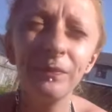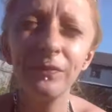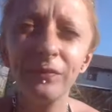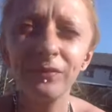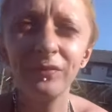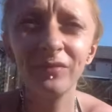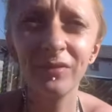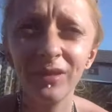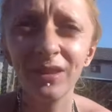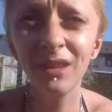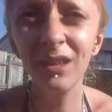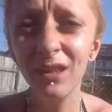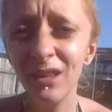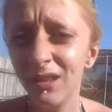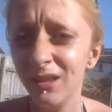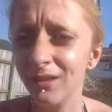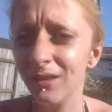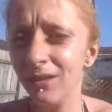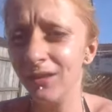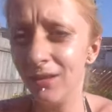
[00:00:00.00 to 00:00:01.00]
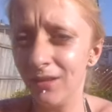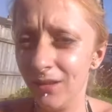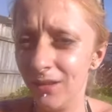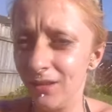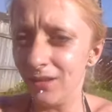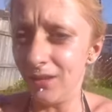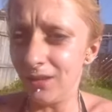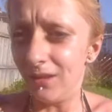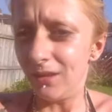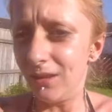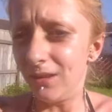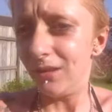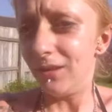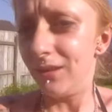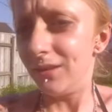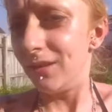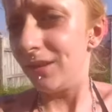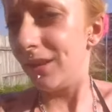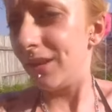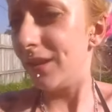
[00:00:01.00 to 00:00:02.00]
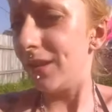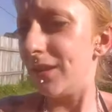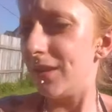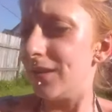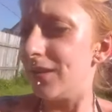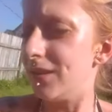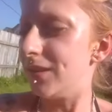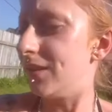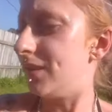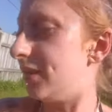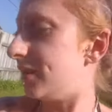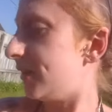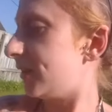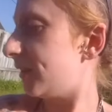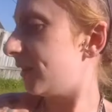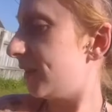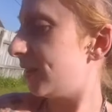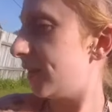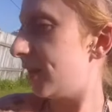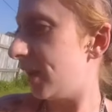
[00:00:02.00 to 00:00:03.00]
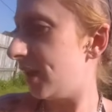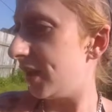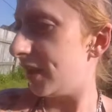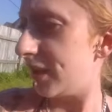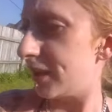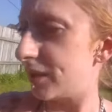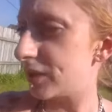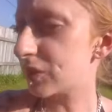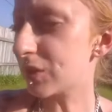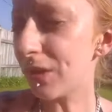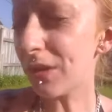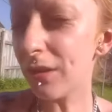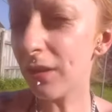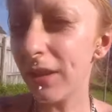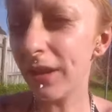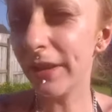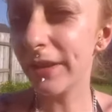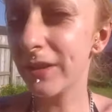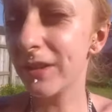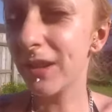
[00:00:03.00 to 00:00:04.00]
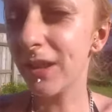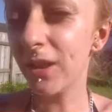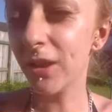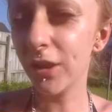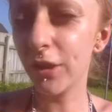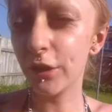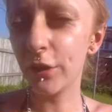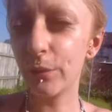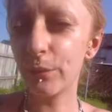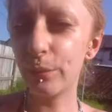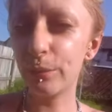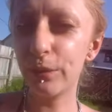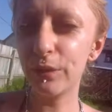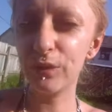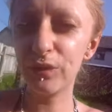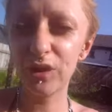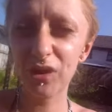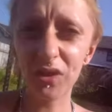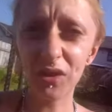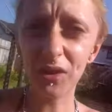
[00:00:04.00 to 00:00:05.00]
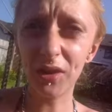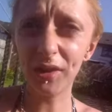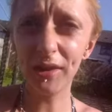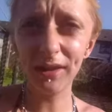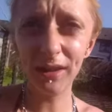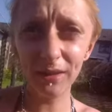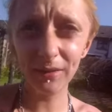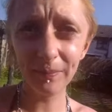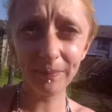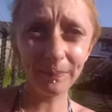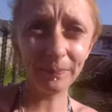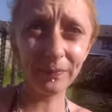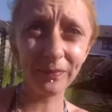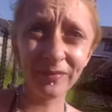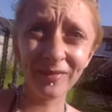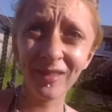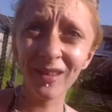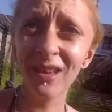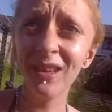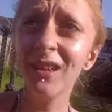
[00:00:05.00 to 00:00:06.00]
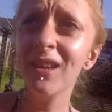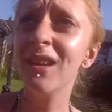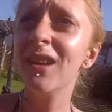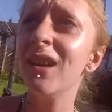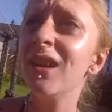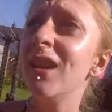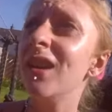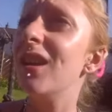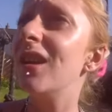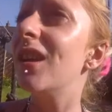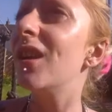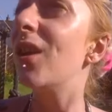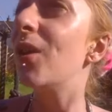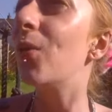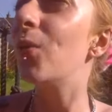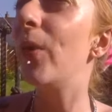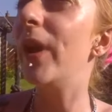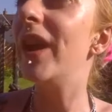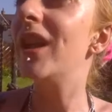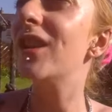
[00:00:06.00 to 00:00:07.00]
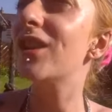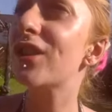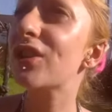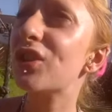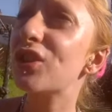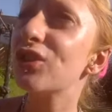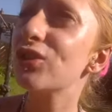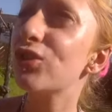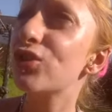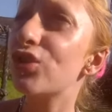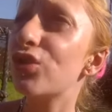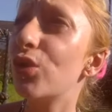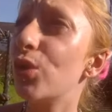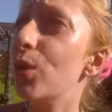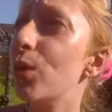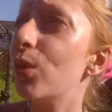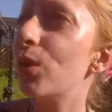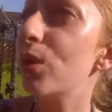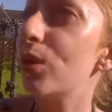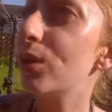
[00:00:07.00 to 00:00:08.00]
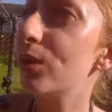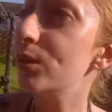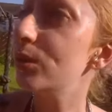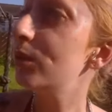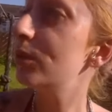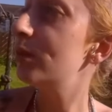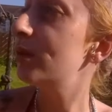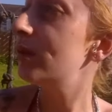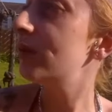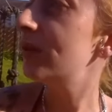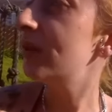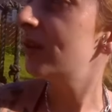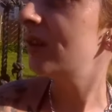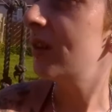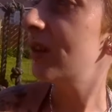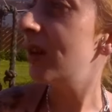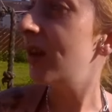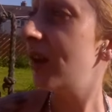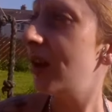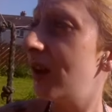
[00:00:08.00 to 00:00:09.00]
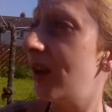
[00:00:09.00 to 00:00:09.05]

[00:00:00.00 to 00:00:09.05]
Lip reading: Yeah, it's all this here, what you call it, weather control, what the Impossible